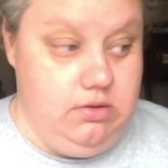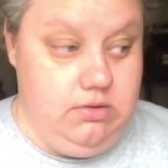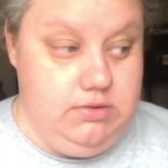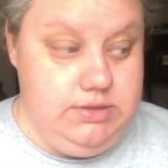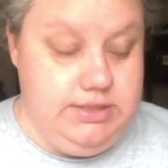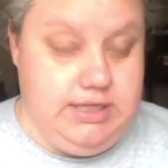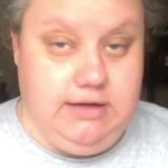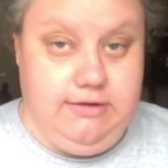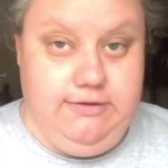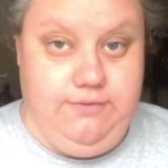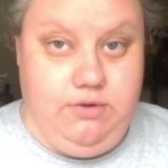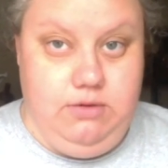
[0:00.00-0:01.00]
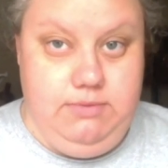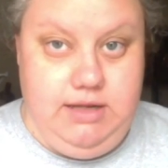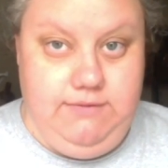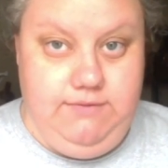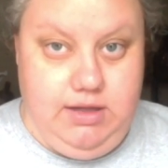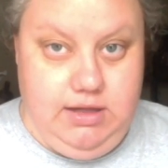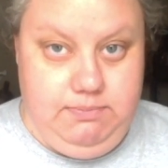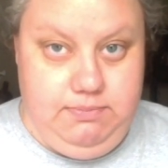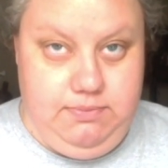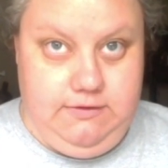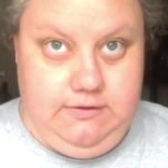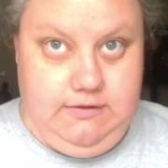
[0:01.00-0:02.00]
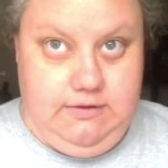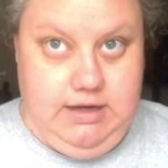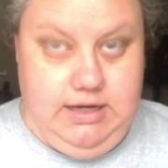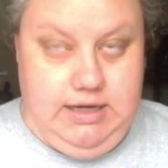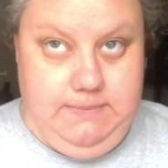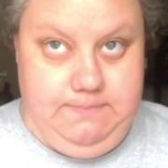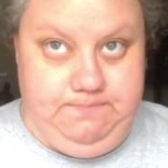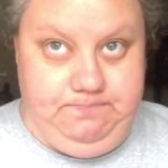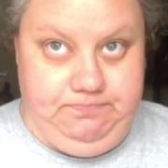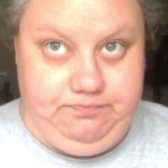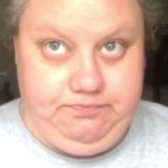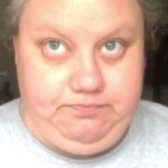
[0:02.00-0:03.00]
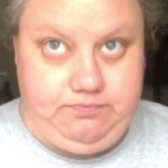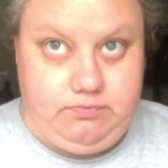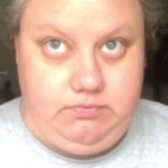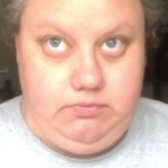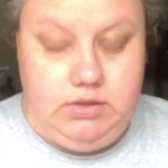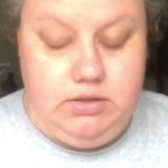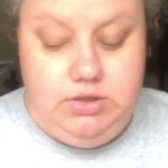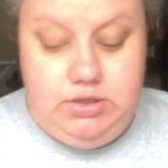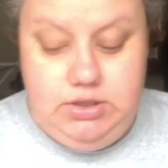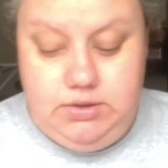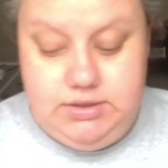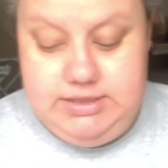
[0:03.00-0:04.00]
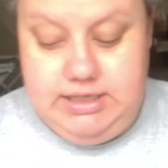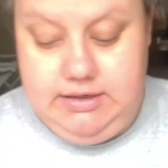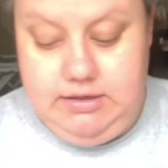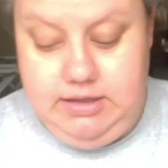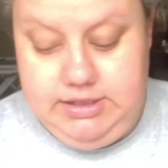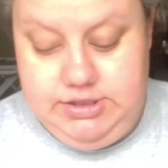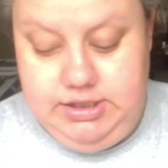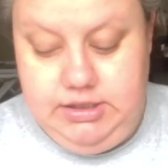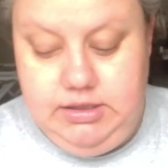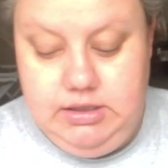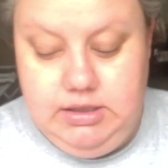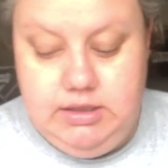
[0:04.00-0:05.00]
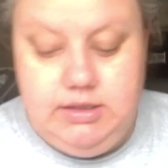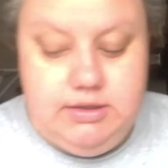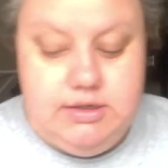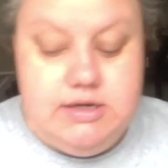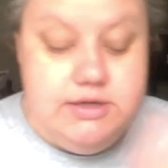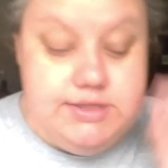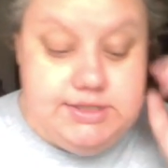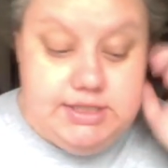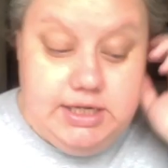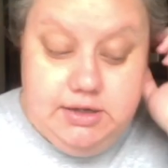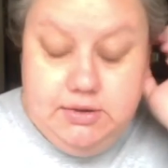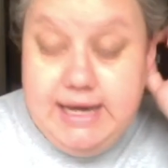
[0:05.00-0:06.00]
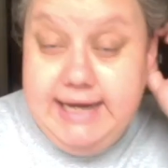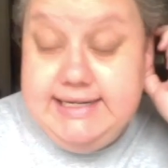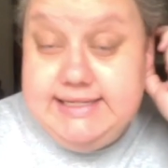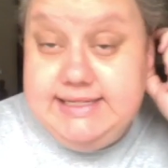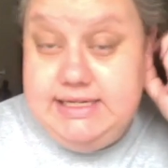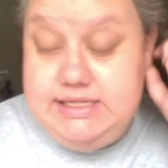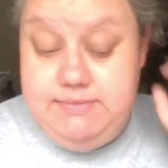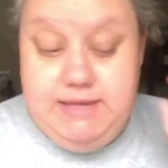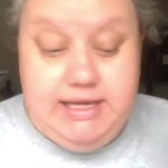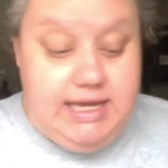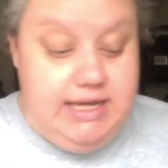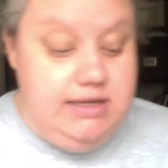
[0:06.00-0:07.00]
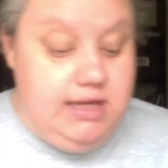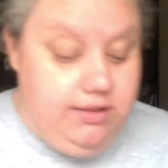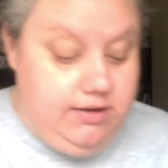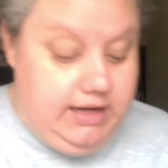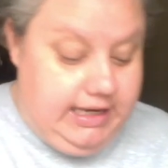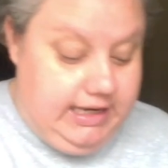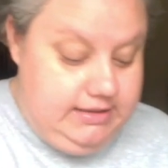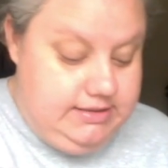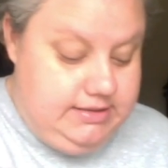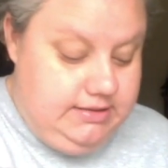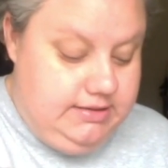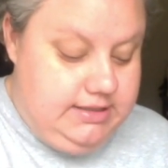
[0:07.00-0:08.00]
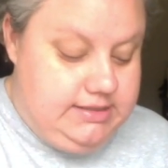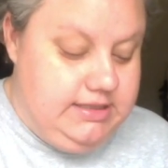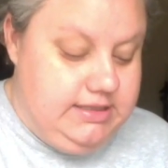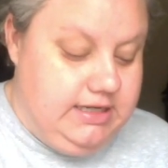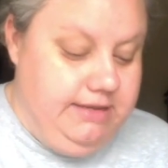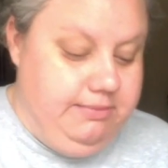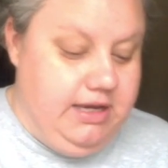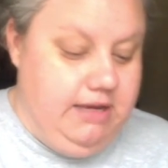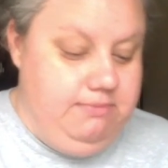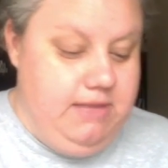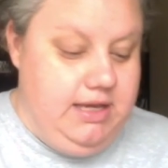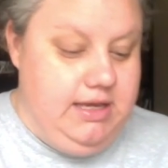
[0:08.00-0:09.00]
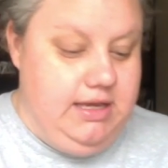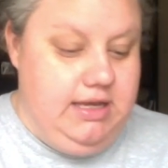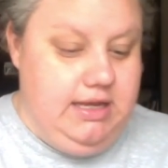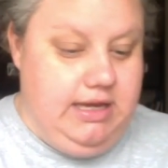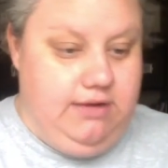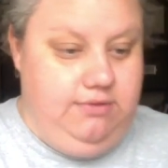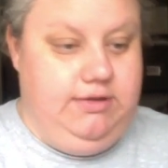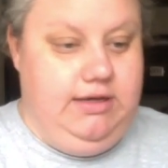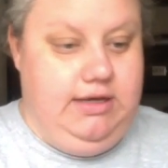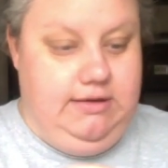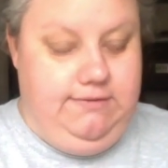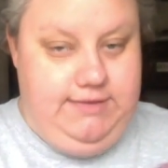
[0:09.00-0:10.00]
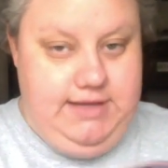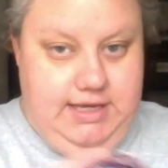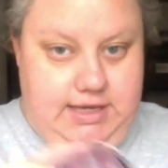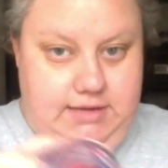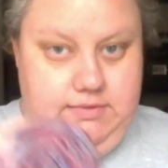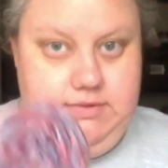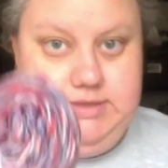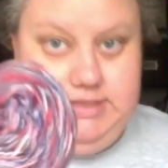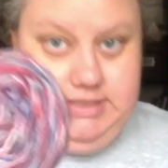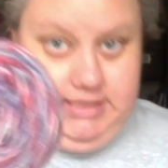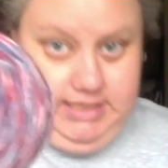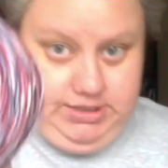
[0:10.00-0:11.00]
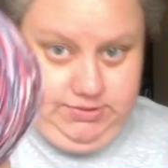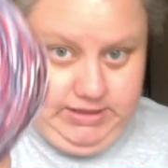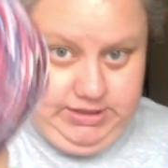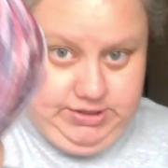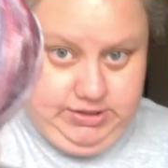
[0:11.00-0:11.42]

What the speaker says: socks for Mina Phillips' New York sock collection. So I decided to make another hat. This time I'm making it out of the Sea Treasure